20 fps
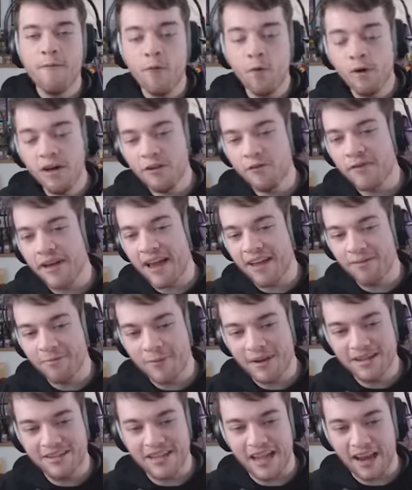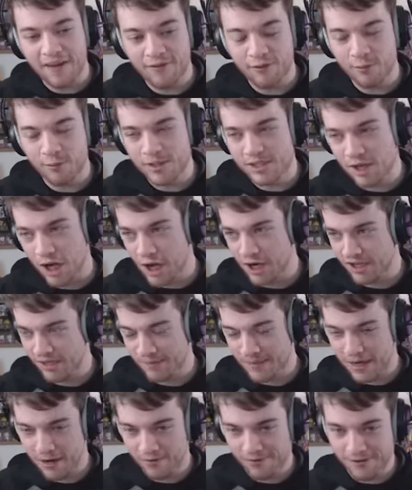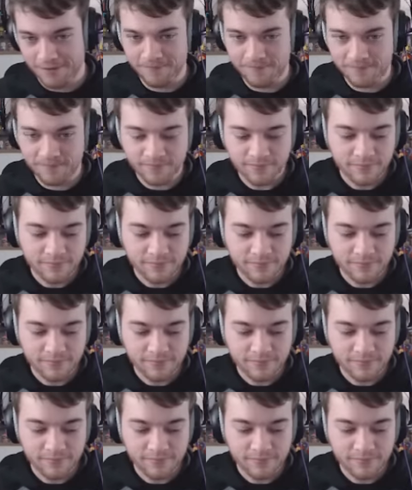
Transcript: forty-five minutes after we talked about it,